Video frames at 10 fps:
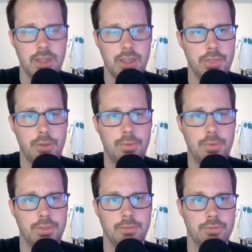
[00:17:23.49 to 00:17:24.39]
And they're
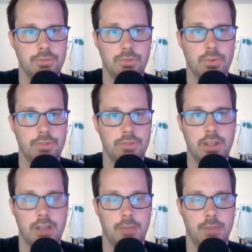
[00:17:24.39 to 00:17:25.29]
both in stores
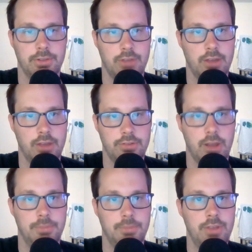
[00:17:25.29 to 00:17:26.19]
and comic
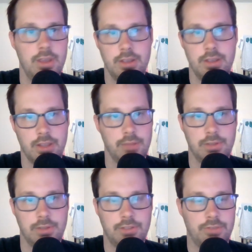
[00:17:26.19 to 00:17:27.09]
shops. They
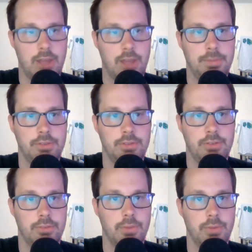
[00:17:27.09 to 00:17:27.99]
release floppies
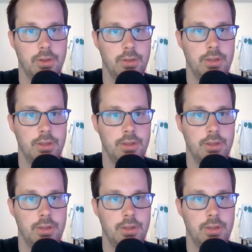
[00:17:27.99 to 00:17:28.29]
as well.